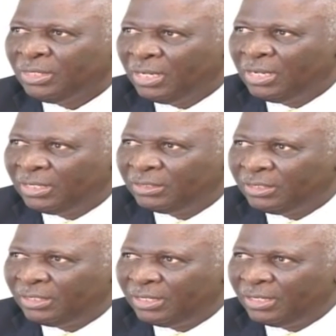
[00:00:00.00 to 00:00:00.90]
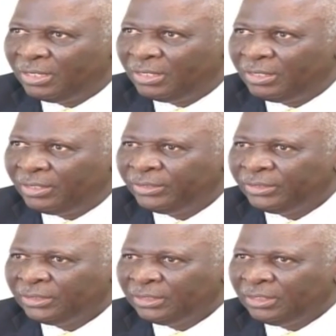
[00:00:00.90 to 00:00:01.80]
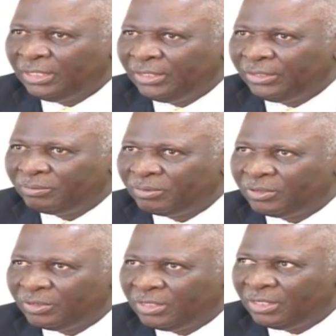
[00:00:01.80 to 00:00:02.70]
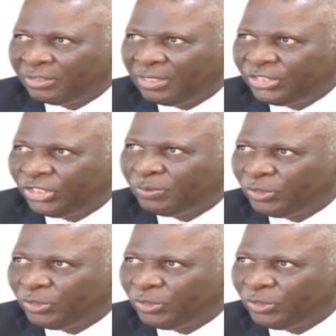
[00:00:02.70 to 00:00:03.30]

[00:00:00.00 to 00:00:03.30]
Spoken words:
the relations